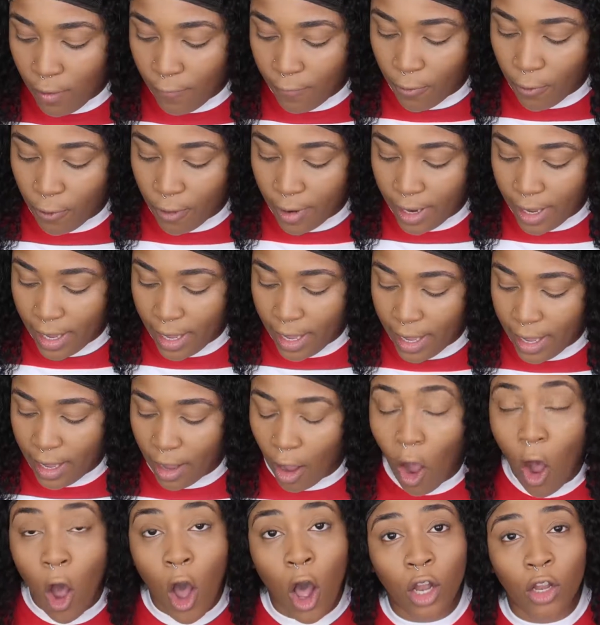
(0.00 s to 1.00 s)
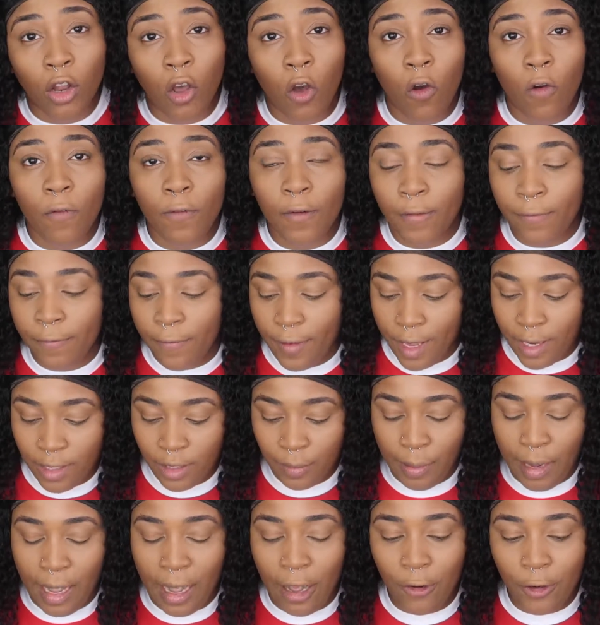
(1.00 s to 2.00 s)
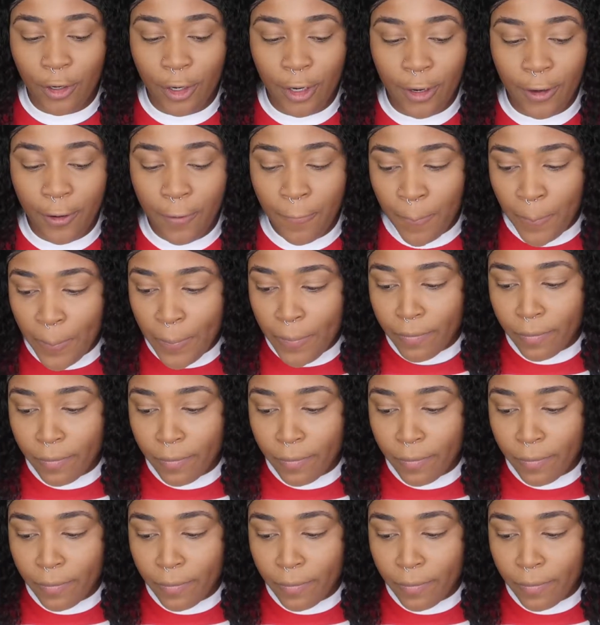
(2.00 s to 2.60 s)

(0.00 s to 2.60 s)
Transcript: for a all over face powder.